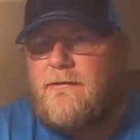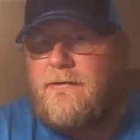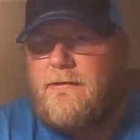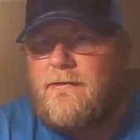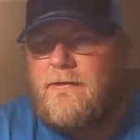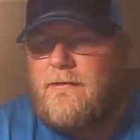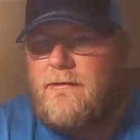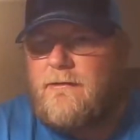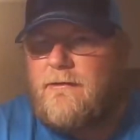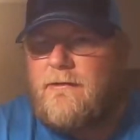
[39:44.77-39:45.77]

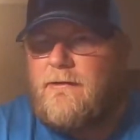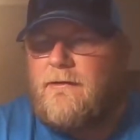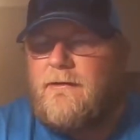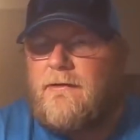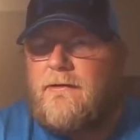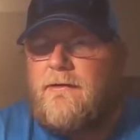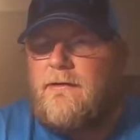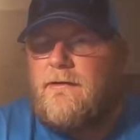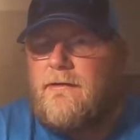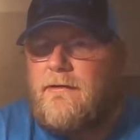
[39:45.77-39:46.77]

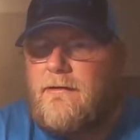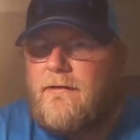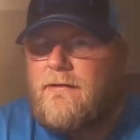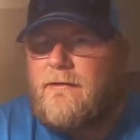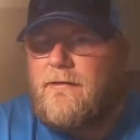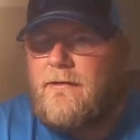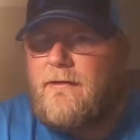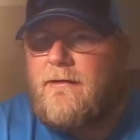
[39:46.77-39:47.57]
(no one is talking)